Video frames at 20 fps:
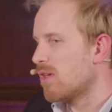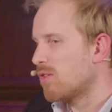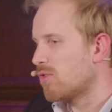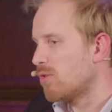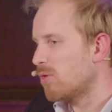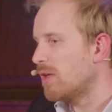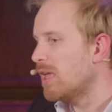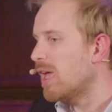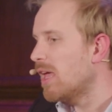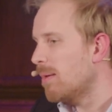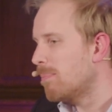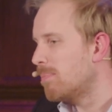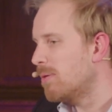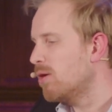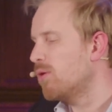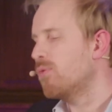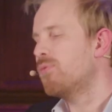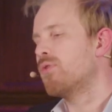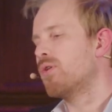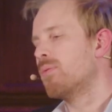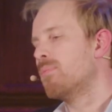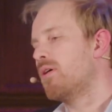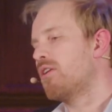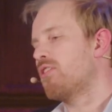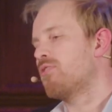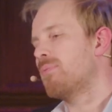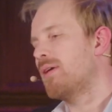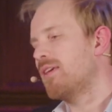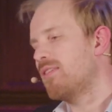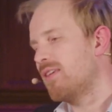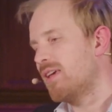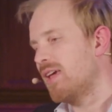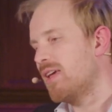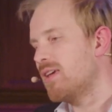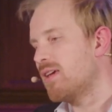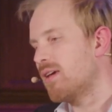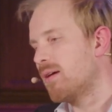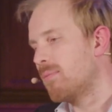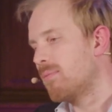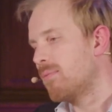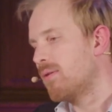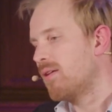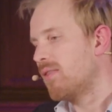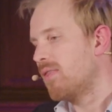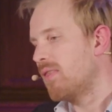So he had a bill for a modest basic income